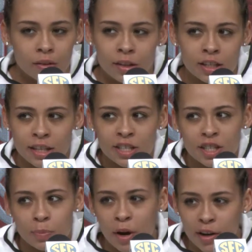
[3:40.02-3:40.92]
That's
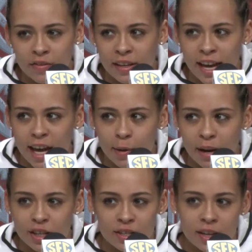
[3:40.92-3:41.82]
just part of the game.
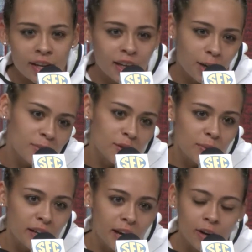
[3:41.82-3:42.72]
I just let it come to
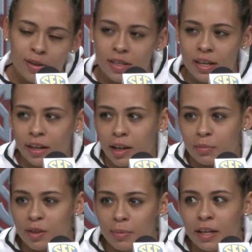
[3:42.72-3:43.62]
me. I always let it
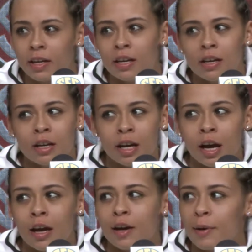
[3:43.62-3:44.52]
come to me.
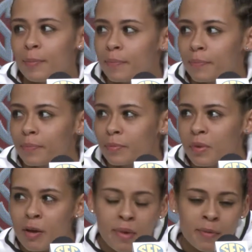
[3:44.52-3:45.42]

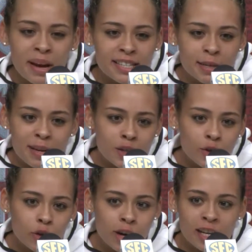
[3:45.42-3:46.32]
And my teammates
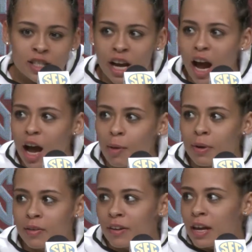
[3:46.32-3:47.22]
do a great job
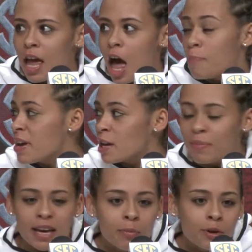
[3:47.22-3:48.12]
of picking
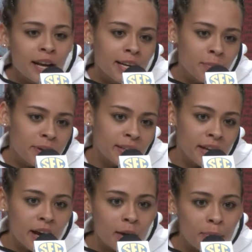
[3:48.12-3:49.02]
me up when I need picked
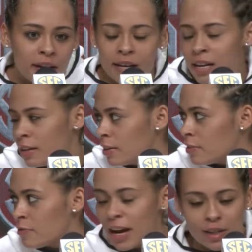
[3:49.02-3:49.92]
up,
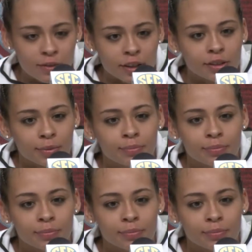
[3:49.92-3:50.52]
and vice versa.